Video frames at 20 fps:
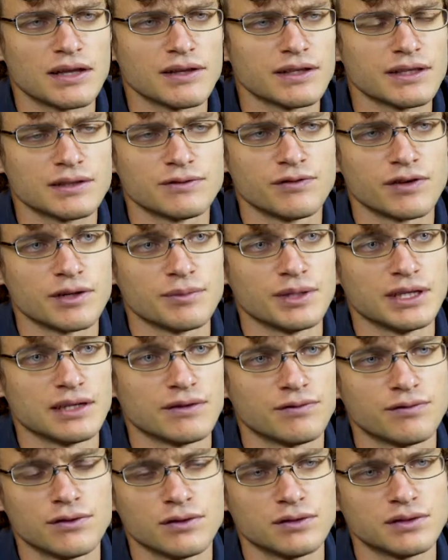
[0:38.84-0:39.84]
I think, is very
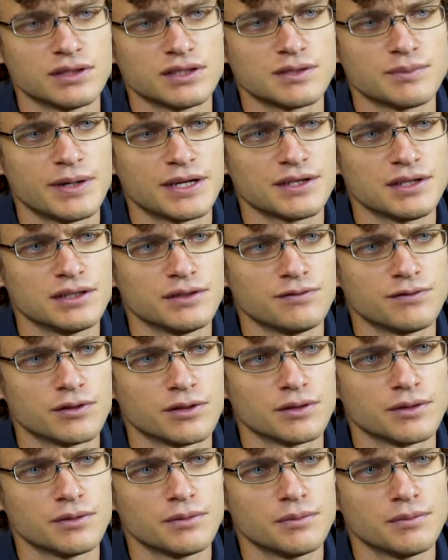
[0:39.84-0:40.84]
meaningful, especially
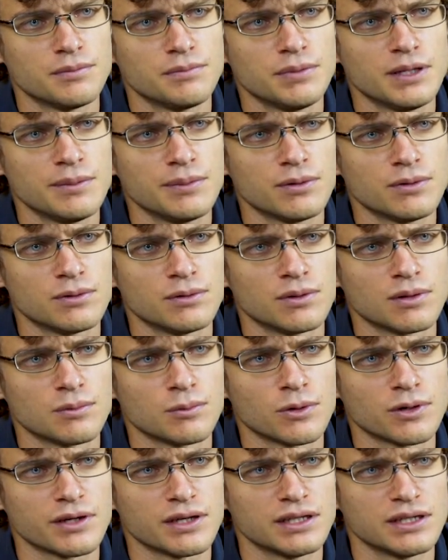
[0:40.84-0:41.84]
for people who are
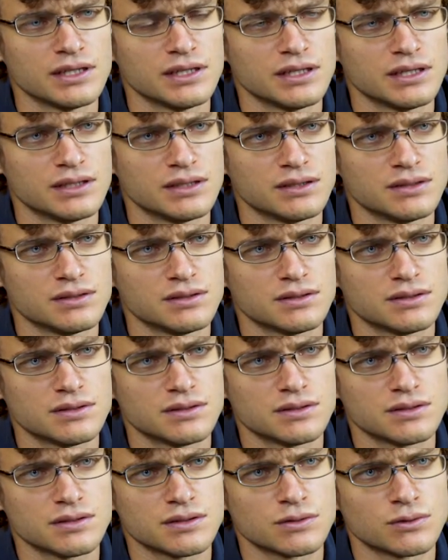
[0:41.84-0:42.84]
working in
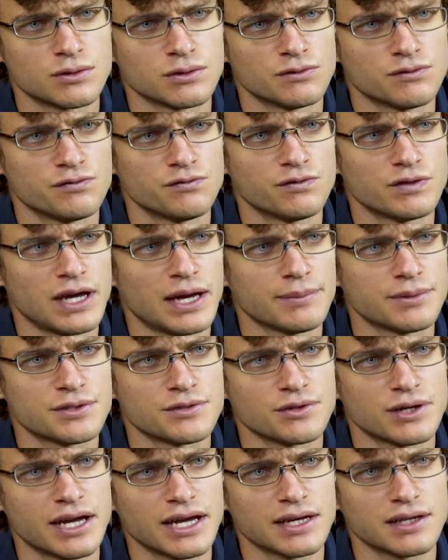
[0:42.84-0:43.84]
sort of
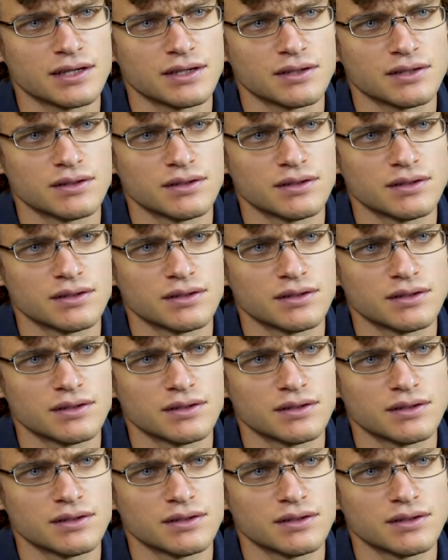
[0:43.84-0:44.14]
abstract